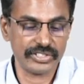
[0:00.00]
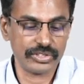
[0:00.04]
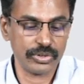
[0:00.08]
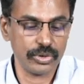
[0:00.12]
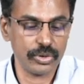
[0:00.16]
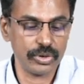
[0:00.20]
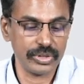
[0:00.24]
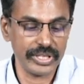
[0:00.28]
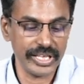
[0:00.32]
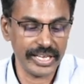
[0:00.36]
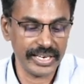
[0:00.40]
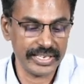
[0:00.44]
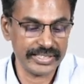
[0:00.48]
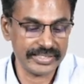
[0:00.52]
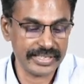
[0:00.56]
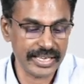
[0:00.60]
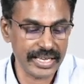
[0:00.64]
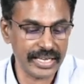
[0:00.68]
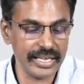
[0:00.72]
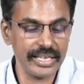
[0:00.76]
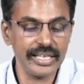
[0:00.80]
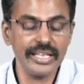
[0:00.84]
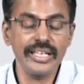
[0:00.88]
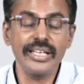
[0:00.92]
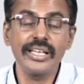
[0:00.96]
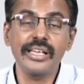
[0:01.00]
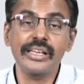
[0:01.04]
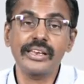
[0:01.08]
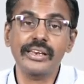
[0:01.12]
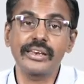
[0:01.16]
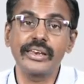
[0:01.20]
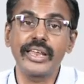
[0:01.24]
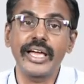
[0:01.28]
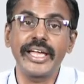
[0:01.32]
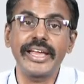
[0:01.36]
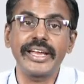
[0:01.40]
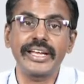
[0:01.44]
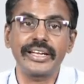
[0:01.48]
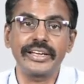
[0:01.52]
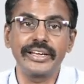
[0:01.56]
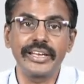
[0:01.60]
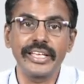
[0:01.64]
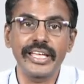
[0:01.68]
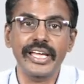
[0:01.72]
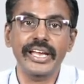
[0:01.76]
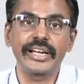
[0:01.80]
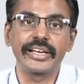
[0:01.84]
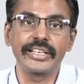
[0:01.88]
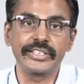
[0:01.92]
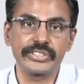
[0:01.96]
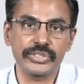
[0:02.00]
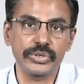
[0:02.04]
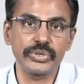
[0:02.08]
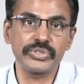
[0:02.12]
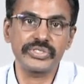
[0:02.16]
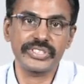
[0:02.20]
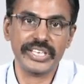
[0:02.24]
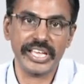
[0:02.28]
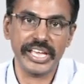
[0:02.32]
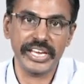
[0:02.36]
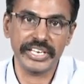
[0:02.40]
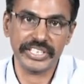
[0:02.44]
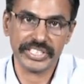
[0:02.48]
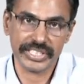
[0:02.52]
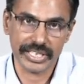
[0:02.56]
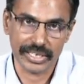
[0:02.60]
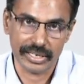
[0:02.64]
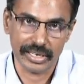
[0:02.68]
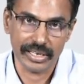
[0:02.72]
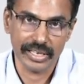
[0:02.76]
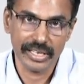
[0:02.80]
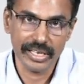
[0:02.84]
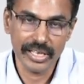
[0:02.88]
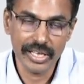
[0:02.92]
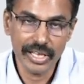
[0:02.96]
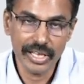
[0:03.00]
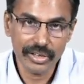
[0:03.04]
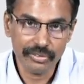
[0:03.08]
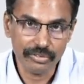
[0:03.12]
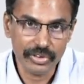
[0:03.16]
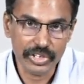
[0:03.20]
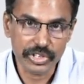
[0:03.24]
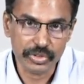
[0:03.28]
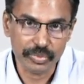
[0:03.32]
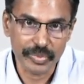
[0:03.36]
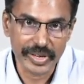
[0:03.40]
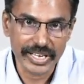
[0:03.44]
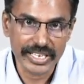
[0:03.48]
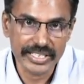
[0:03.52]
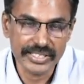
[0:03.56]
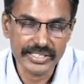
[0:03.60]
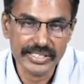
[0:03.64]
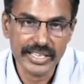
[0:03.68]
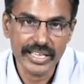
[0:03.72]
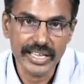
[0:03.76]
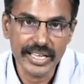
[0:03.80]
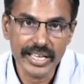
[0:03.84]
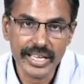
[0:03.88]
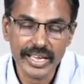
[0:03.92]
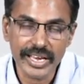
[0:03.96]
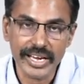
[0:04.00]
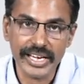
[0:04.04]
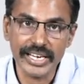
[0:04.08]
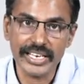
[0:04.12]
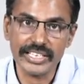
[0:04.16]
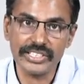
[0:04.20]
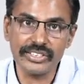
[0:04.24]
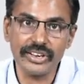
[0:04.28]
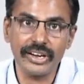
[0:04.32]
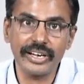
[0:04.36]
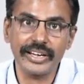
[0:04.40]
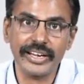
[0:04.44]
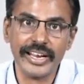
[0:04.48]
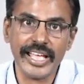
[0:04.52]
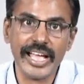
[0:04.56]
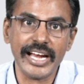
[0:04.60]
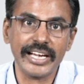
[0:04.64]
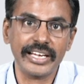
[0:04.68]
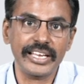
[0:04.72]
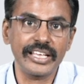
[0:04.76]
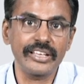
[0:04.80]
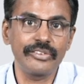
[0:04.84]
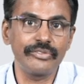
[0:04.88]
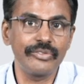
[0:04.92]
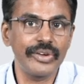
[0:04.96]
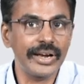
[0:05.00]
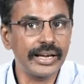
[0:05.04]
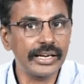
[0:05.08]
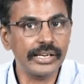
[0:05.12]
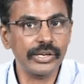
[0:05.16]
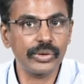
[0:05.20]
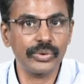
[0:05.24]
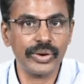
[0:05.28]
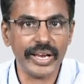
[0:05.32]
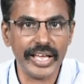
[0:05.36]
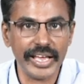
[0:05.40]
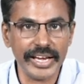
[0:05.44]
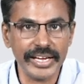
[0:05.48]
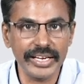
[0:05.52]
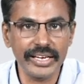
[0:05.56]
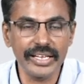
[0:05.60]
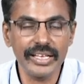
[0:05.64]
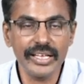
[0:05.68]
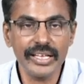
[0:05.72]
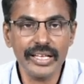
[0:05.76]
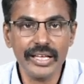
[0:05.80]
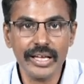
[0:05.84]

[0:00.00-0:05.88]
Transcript: So there is a light near dissociation, which means it is not reacting well to light.